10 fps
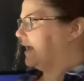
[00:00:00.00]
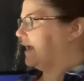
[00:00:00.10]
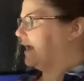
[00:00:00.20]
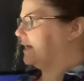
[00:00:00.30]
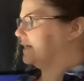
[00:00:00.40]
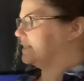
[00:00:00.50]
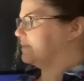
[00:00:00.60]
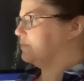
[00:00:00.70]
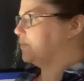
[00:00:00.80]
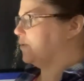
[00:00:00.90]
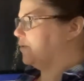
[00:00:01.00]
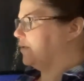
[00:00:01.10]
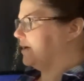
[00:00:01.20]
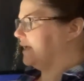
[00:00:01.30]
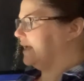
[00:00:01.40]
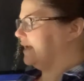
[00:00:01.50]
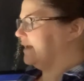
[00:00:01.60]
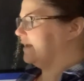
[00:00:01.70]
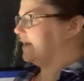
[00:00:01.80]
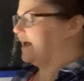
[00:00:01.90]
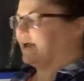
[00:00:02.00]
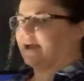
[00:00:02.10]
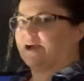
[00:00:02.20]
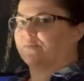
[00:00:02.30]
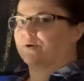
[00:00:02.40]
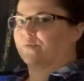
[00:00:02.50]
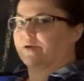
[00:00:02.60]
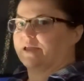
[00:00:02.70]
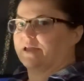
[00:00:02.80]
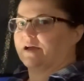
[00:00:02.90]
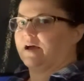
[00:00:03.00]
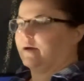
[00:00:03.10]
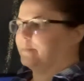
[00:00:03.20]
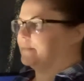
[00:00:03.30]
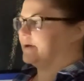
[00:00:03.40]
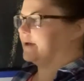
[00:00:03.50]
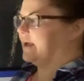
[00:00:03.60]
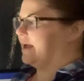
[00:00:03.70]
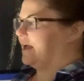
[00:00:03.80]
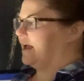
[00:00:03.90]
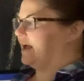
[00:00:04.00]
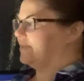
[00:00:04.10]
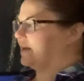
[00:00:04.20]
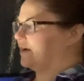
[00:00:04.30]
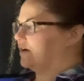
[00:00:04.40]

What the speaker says: and it's morning, and we're waking up, and then it